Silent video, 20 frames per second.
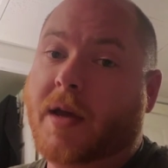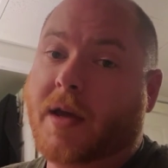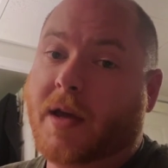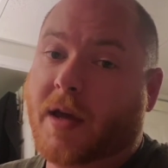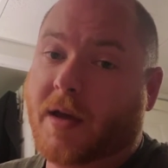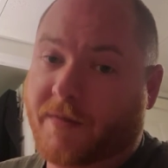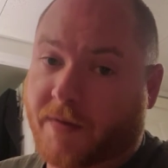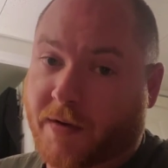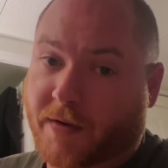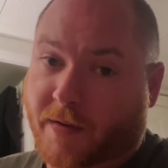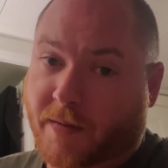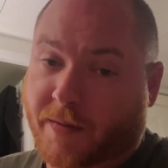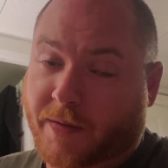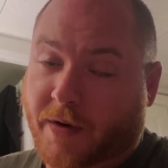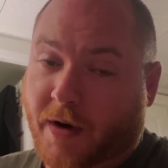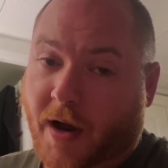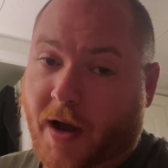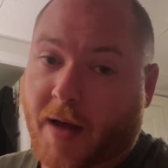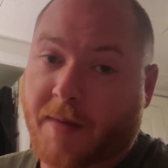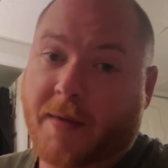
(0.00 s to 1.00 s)
If you
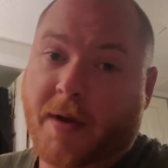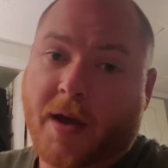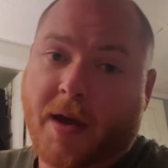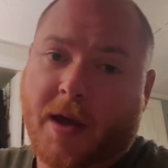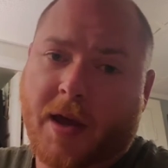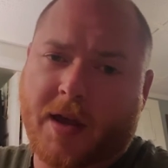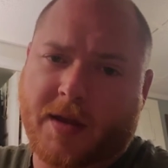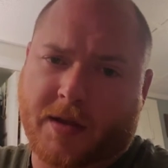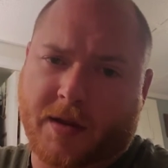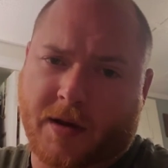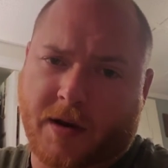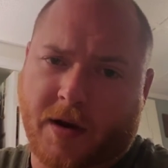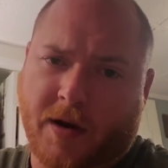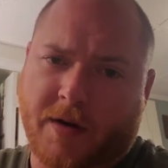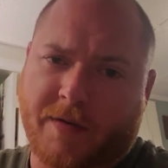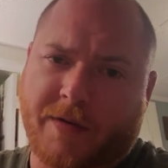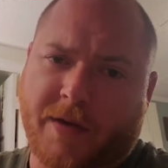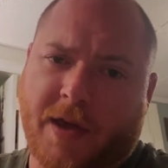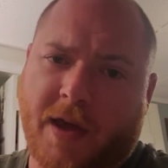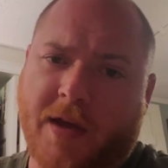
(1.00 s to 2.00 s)
subscribe, hit the
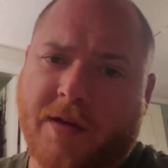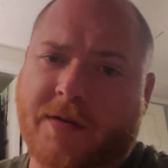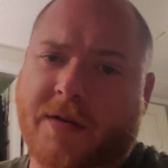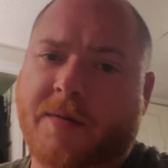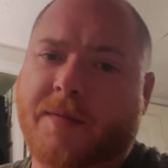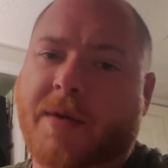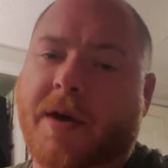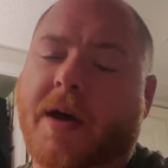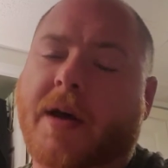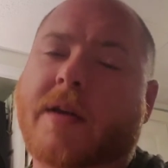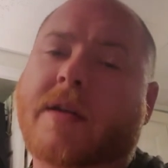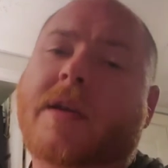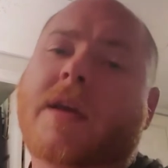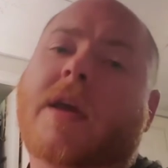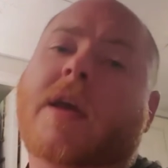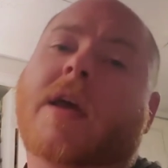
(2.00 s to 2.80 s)
notification bell.